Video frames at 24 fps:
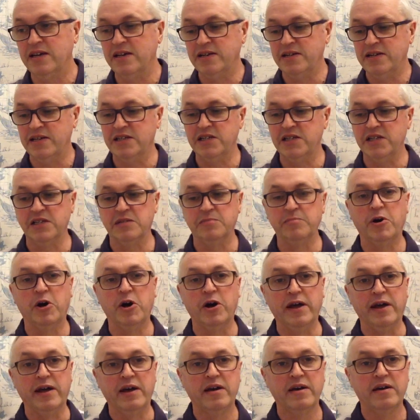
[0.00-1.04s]
This is
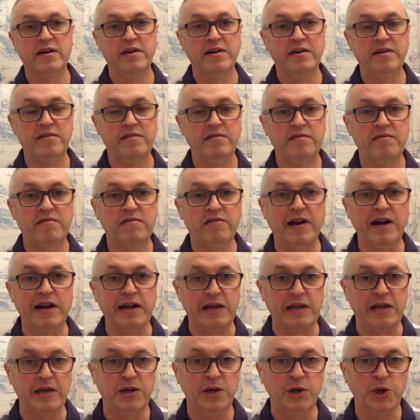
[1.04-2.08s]
my
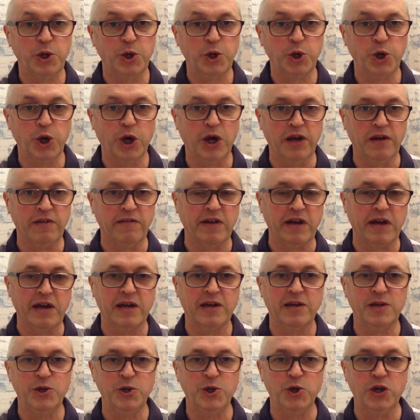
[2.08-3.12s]
Frank Shaving
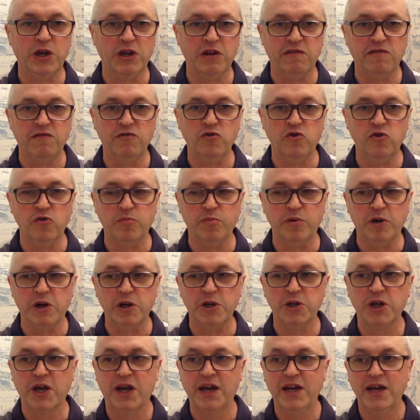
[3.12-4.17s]
G4
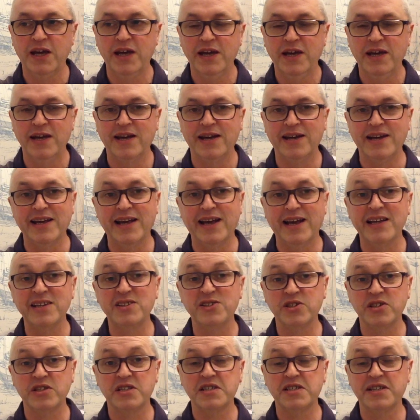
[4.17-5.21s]
brush, and it has
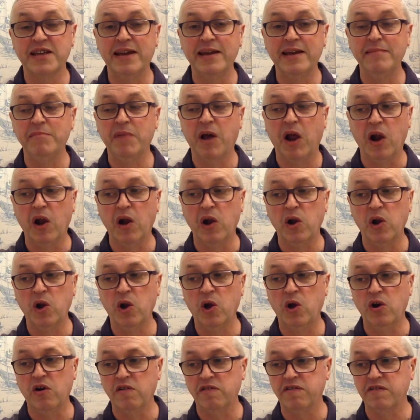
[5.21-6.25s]
the same
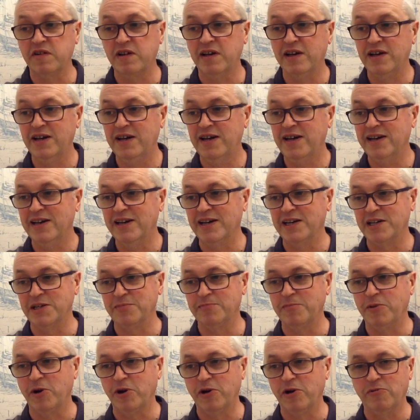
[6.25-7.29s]
loft as
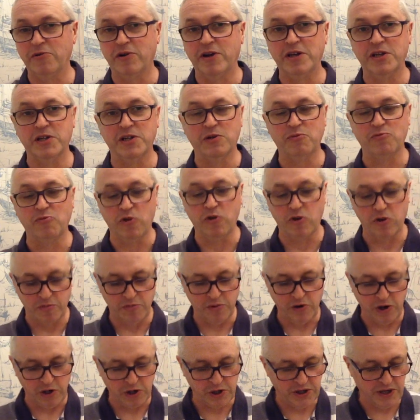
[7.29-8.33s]
my RazoRock
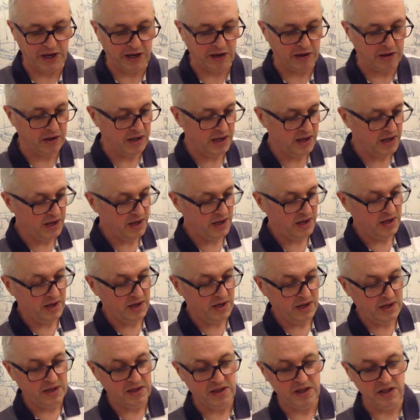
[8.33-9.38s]
brush. Now,
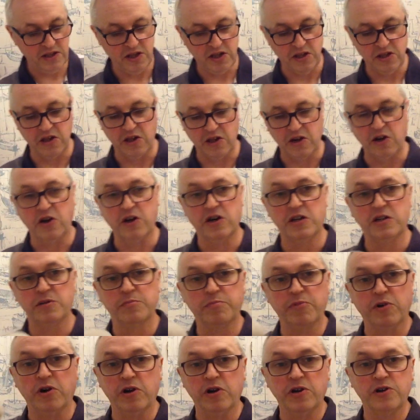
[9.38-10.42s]
this is a nice
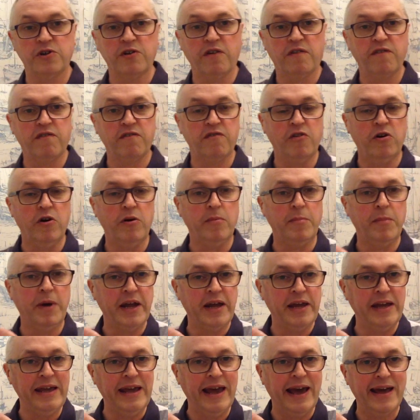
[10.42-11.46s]
brush from
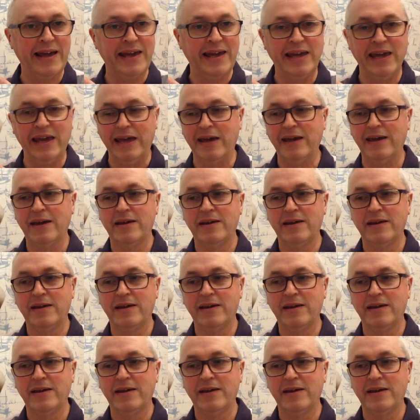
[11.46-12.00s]
Yaki,